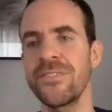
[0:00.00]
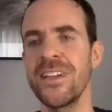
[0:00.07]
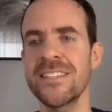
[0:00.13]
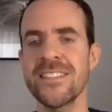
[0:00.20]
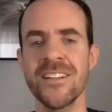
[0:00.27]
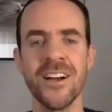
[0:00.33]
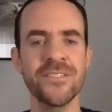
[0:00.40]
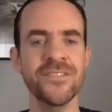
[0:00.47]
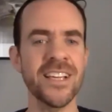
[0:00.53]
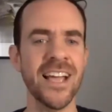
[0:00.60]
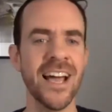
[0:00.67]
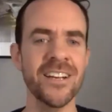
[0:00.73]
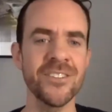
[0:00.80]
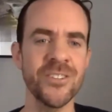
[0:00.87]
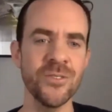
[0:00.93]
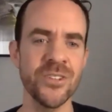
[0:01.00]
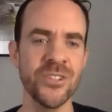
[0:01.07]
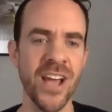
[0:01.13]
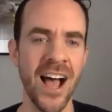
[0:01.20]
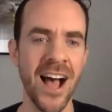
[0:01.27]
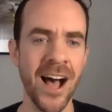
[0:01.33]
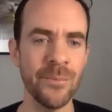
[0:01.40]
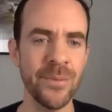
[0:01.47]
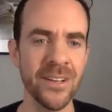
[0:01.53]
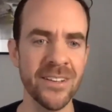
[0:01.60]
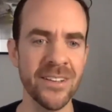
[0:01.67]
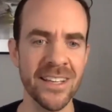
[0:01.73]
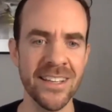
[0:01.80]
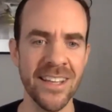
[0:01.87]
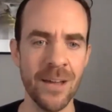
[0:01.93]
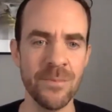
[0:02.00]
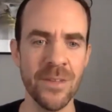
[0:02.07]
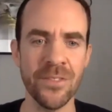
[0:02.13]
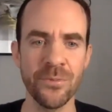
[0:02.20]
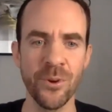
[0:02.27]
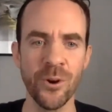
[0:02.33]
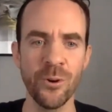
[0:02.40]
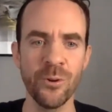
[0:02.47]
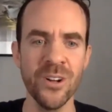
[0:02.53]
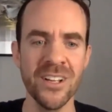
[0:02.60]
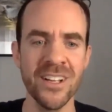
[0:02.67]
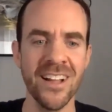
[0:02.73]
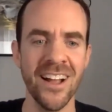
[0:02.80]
It's enough to kind of do the job and get me through.